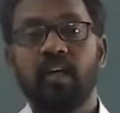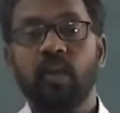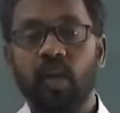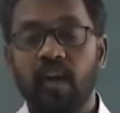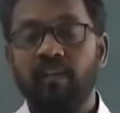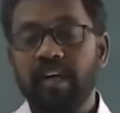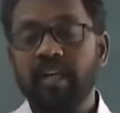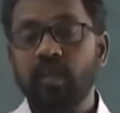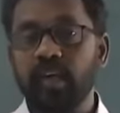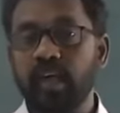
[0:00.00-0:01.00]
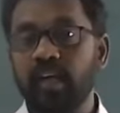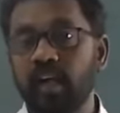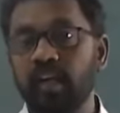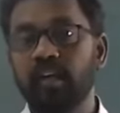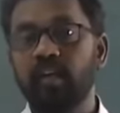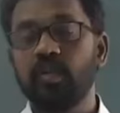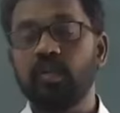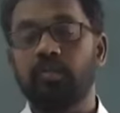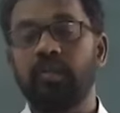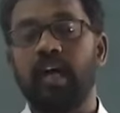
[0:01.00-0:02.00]
You know, nowadays you can
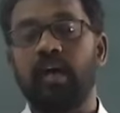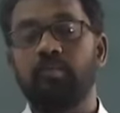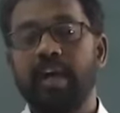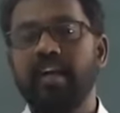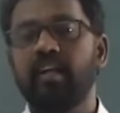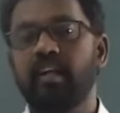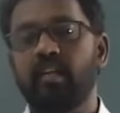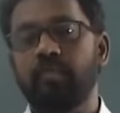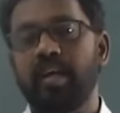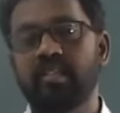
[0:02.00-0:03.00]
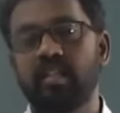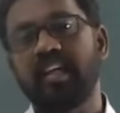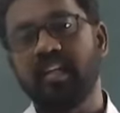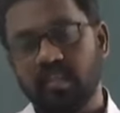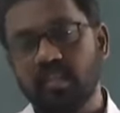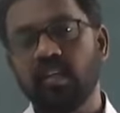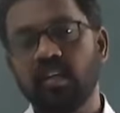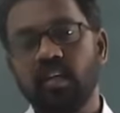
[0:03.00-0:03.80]
use in the main cities.